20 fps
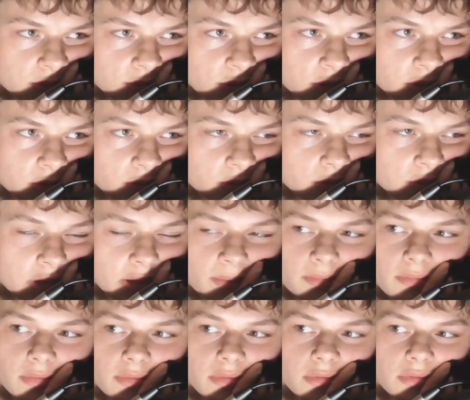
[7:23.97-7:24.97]
like what
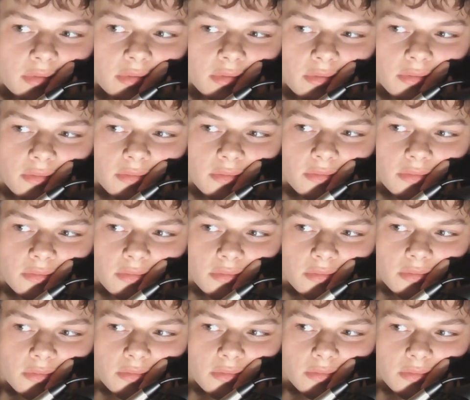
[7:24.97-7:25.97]
defining features do they
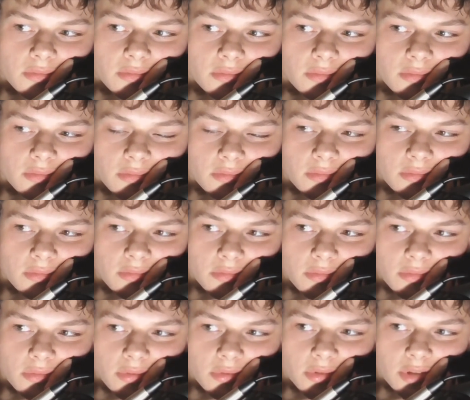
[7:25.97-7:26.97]
have that makes them
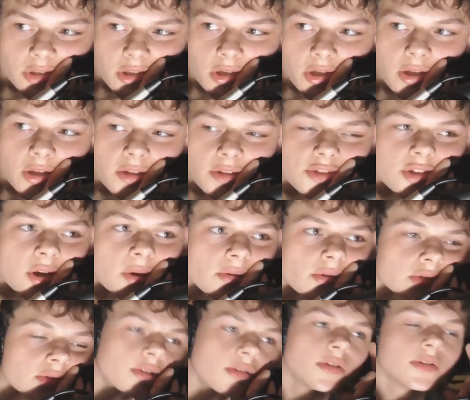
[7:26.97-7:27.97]

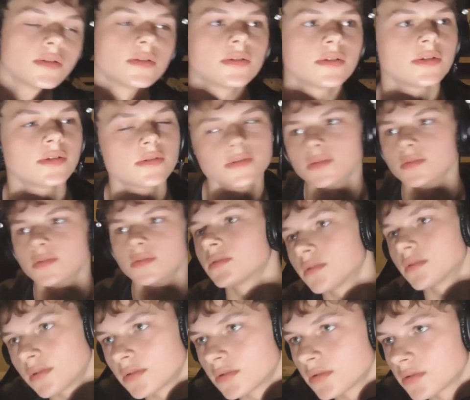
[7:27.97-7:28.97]
eligible for the
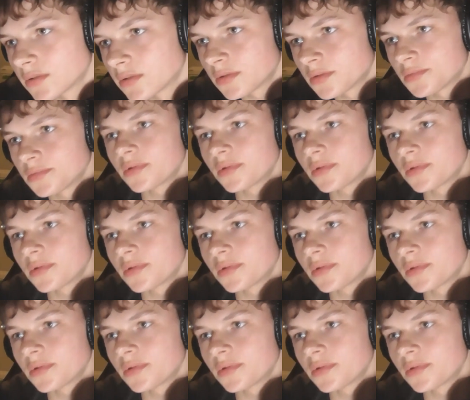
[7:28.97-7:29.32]
categorization woman?